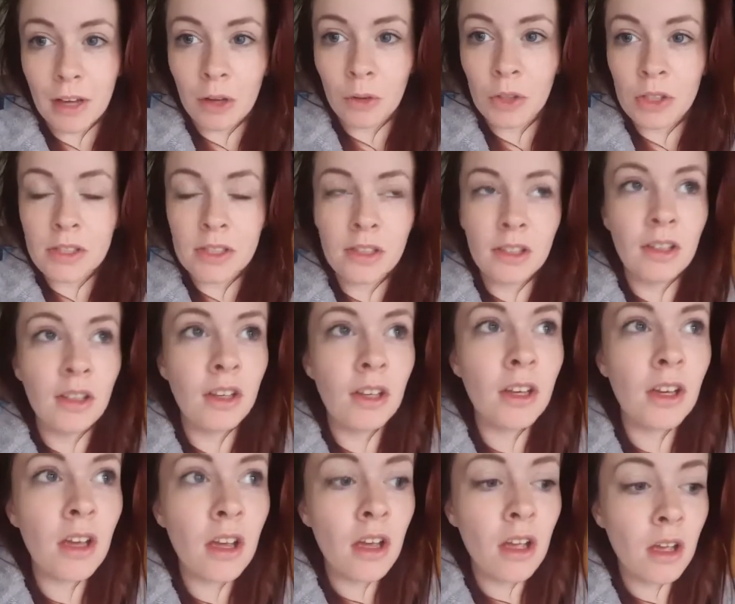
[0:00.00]
hours.
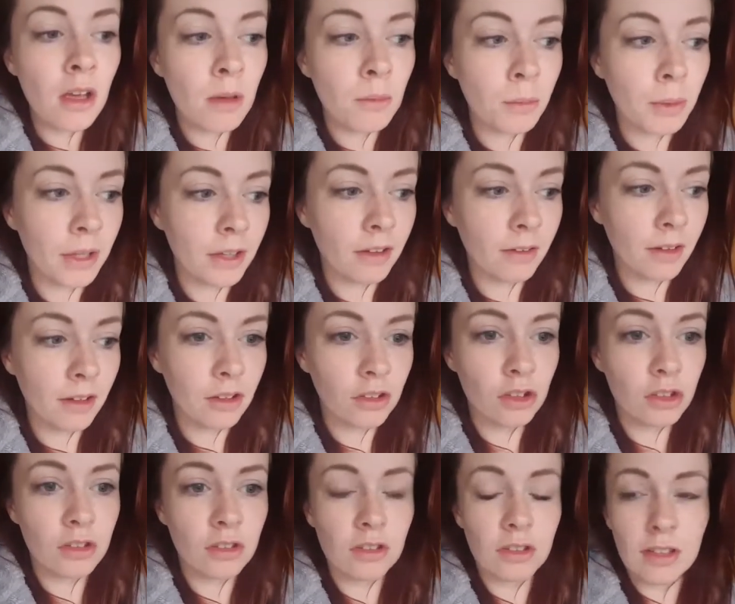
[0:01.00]
But
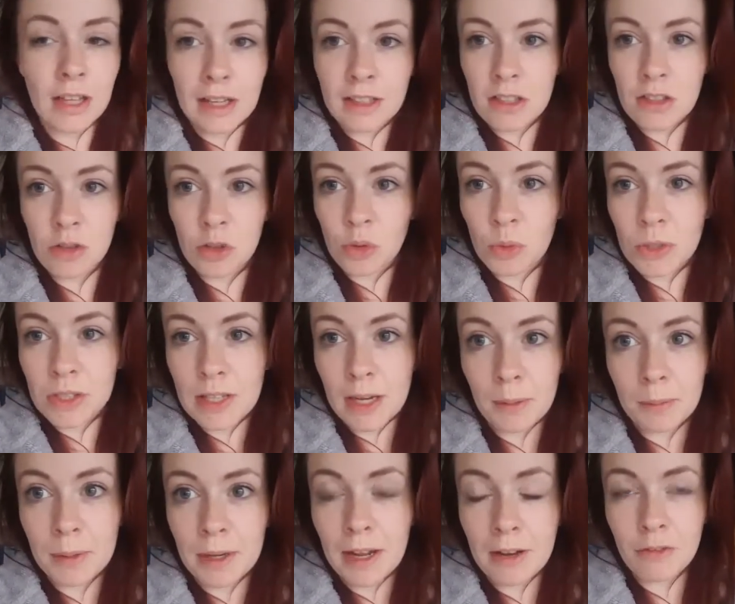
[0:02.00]
that doesn't always
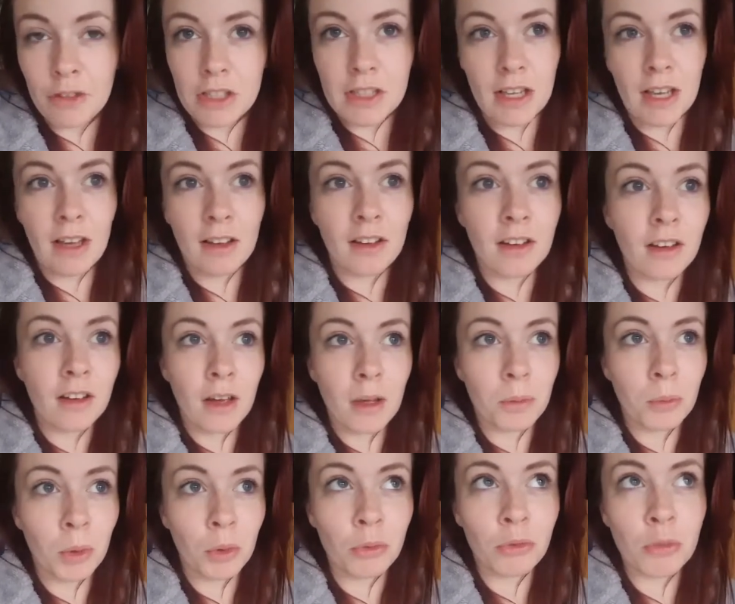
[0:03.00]
happen every day. I can
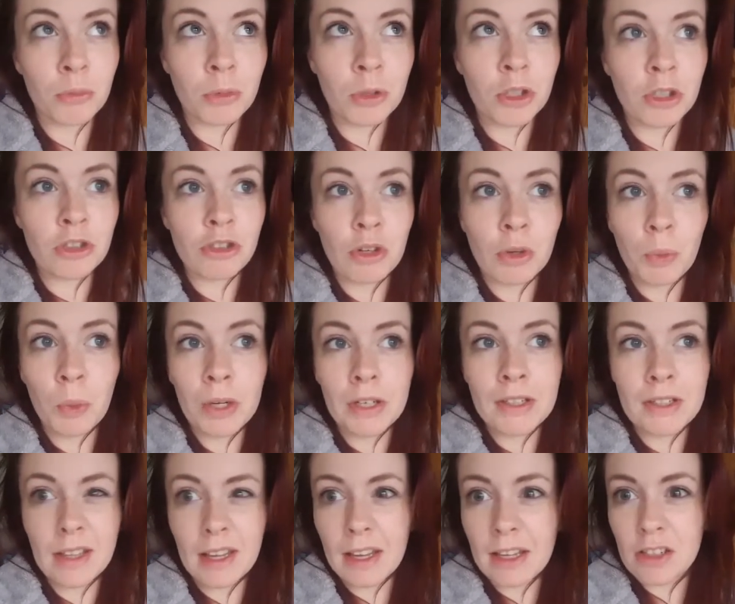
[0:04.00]
come home from nursery
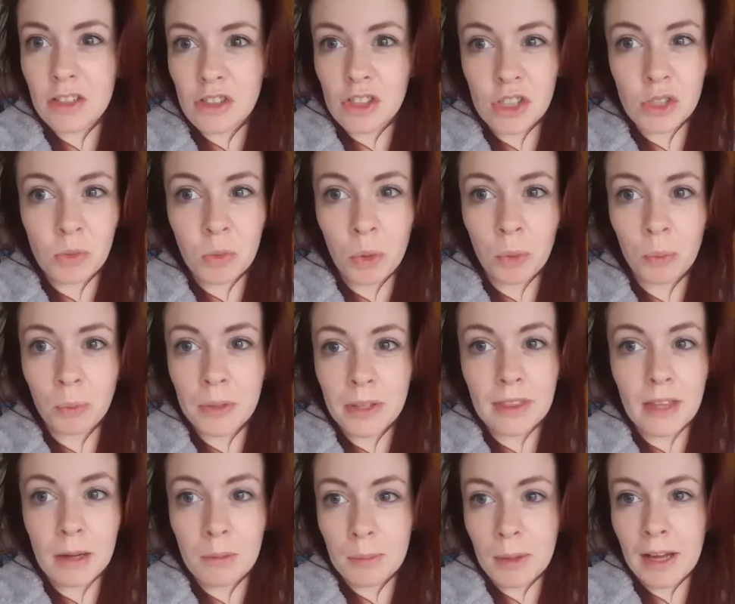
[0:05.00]
one day and she won't be
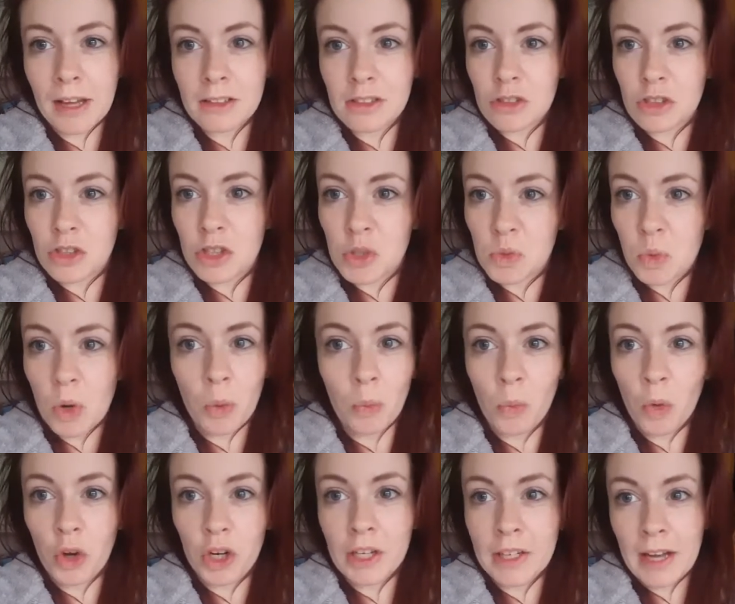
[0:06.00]
that bad and she won't
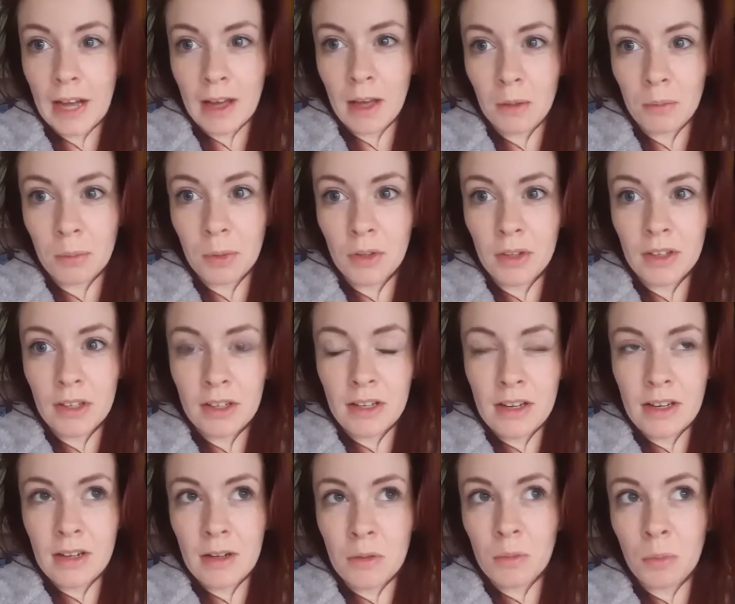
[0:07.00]
want a nap.
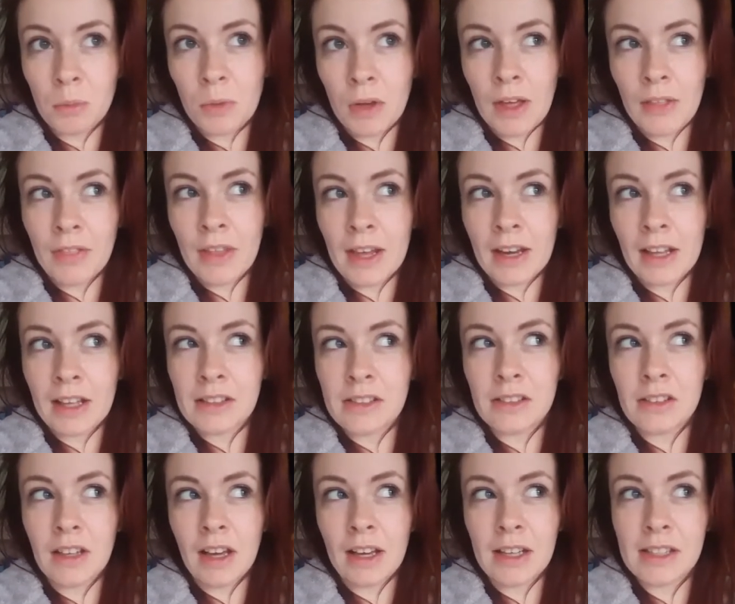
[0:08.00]
And then I
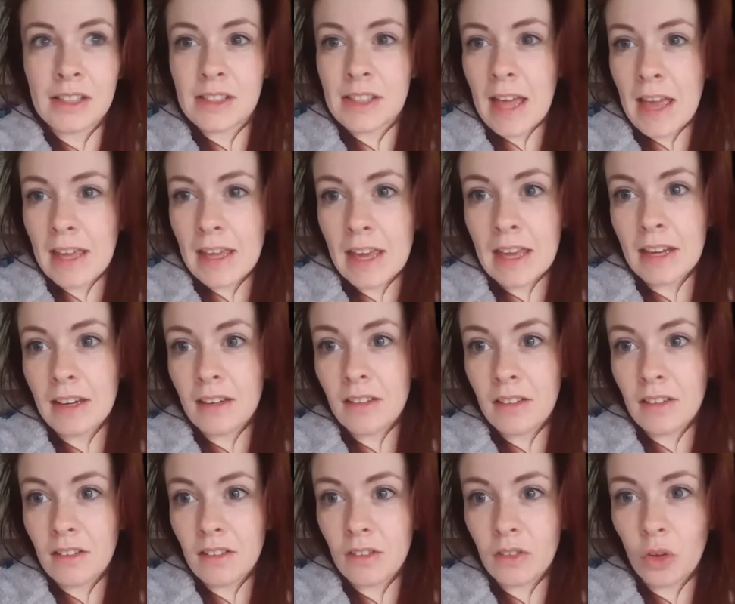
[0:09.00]
stay
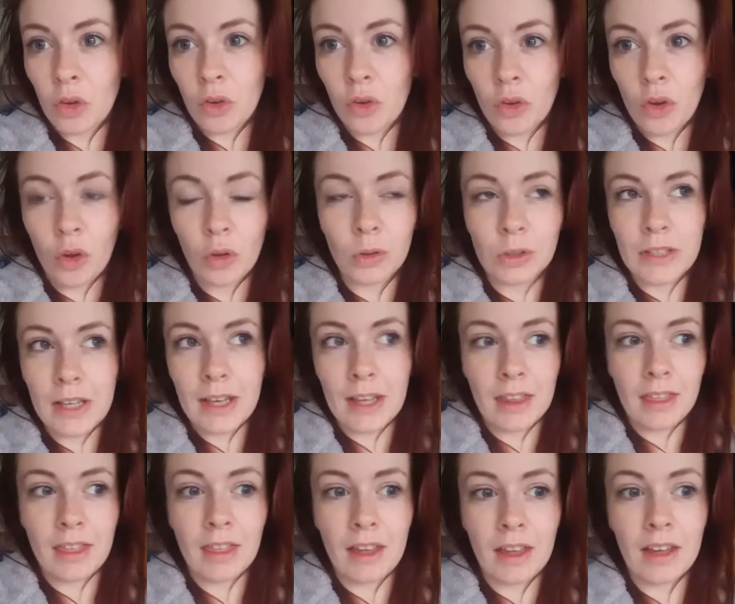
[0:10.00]
in the whole day
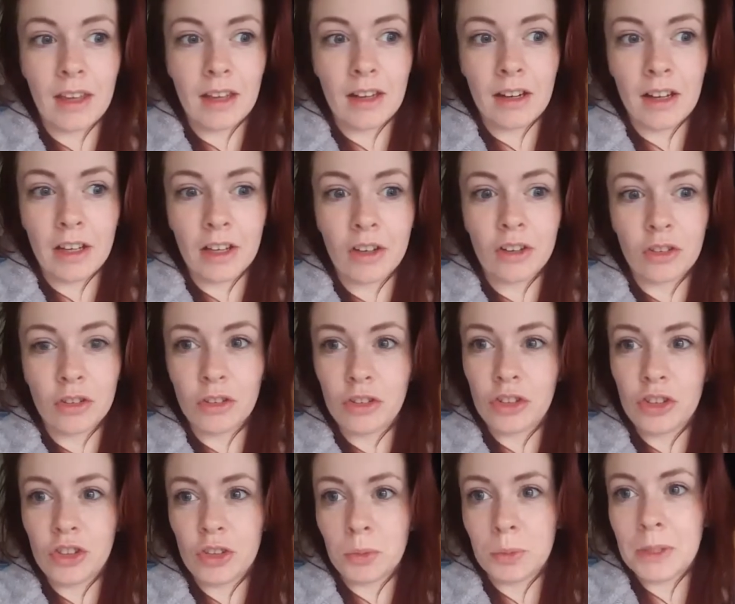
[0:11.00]
thinking like, oh,
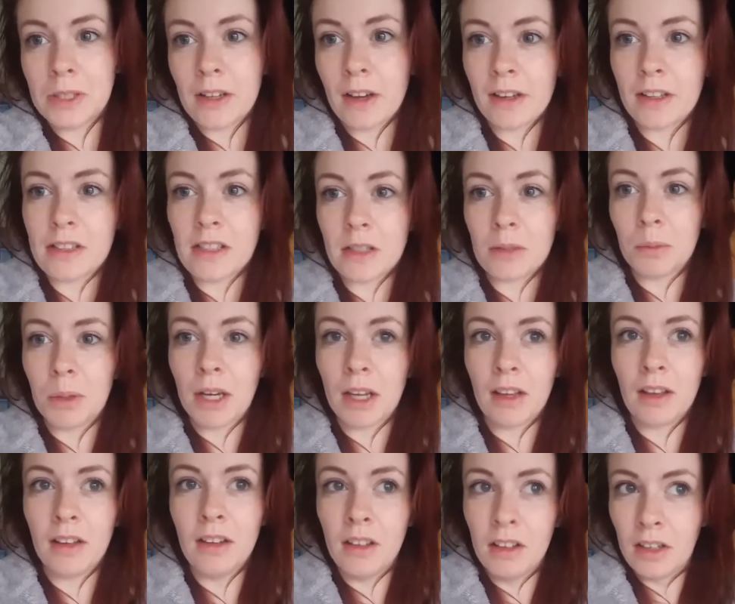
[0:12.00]
she'll be tired in a
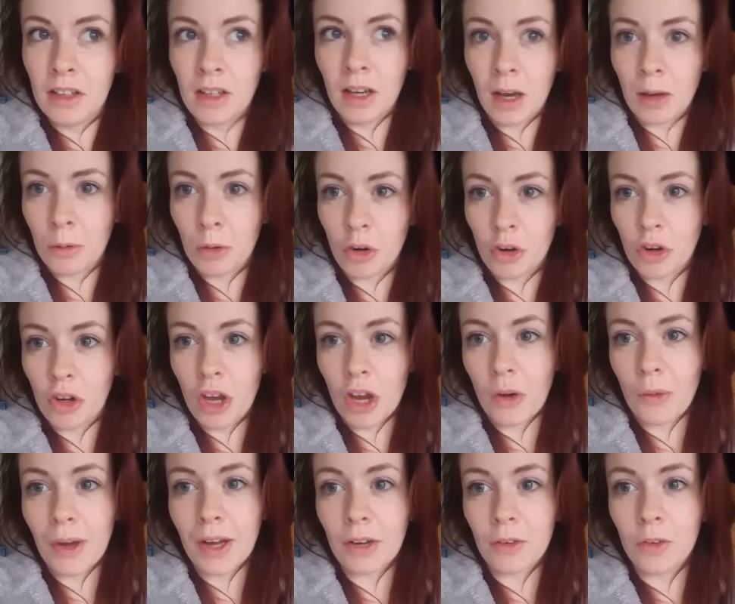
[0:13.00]
minute, I'm not gonna
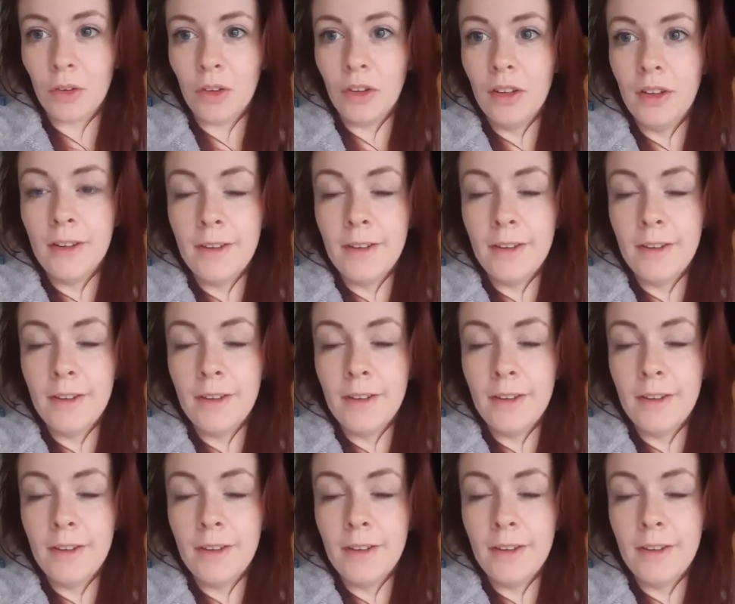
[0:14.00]
go out.